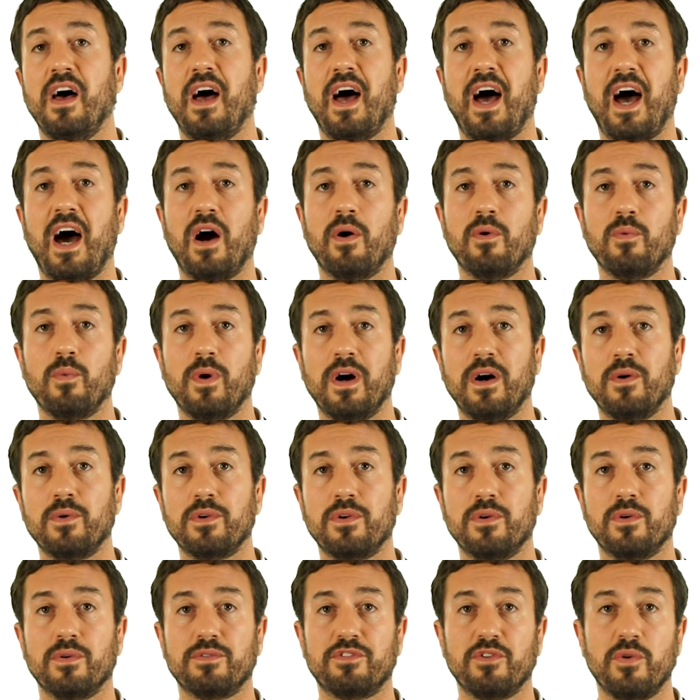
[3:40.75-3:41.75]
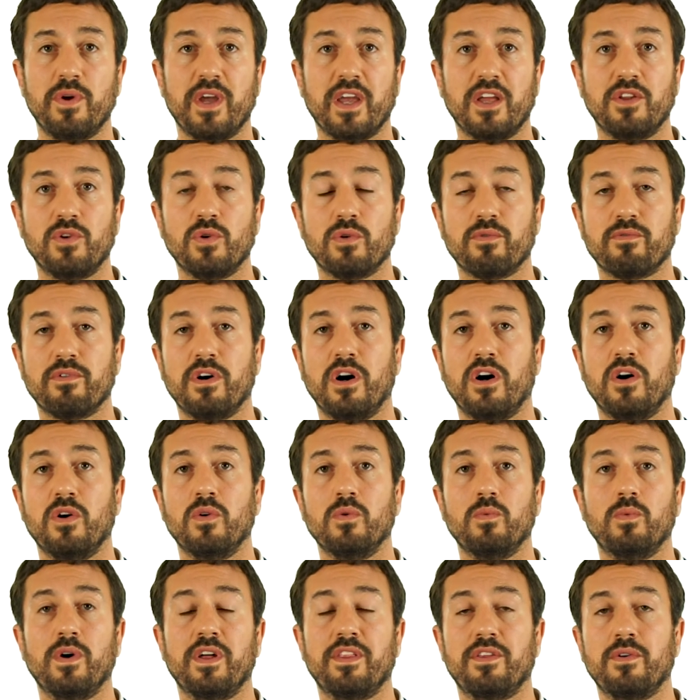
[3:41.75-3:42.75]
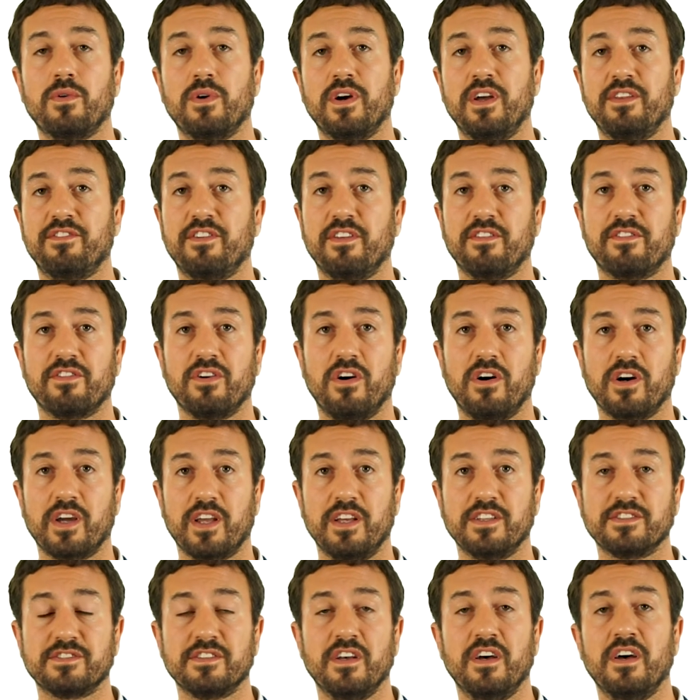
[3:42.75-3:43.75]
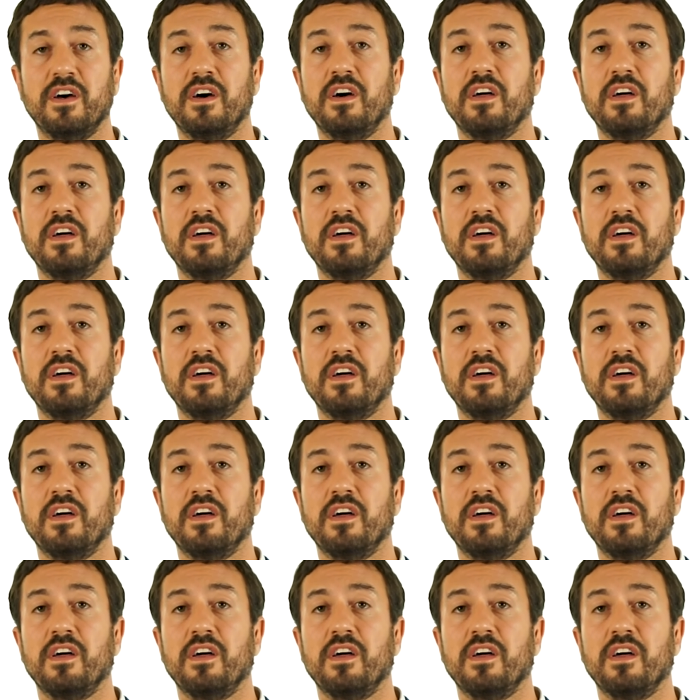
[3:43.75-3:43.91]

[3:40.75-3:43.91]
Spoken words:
how well you're doing in your role, whether you're hitting targets.